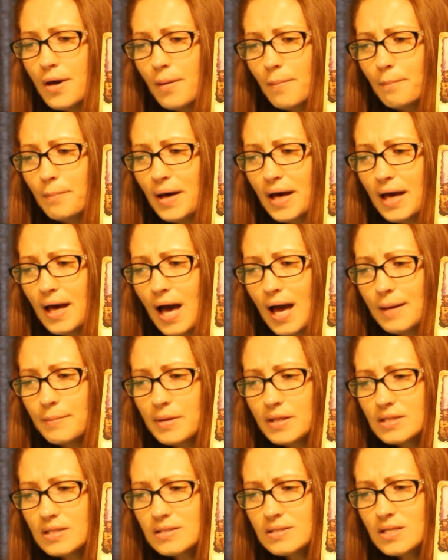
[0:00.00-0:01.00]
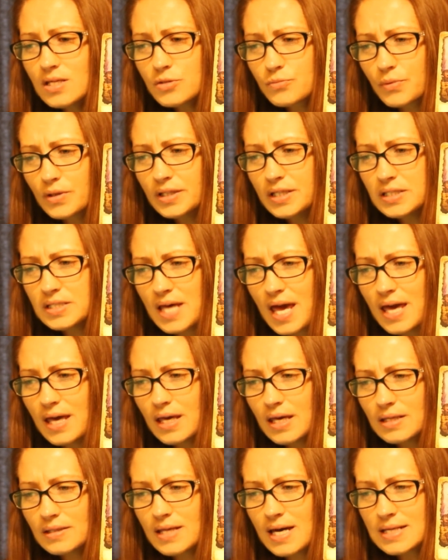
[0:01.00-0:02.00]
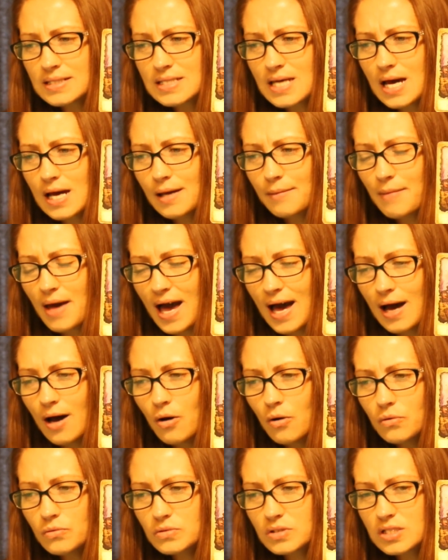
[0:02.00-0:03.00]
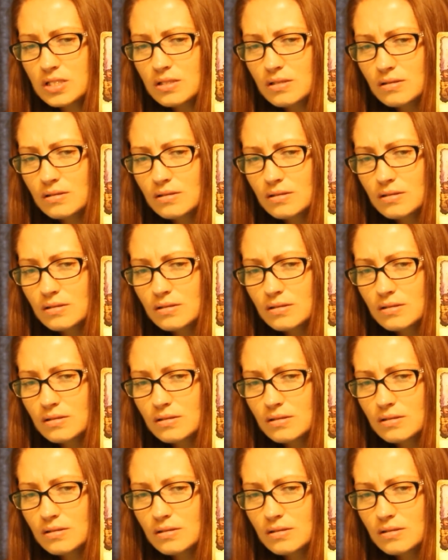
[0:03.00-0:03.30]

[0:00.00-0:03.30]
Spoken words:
But I mean, this is really taking that time out.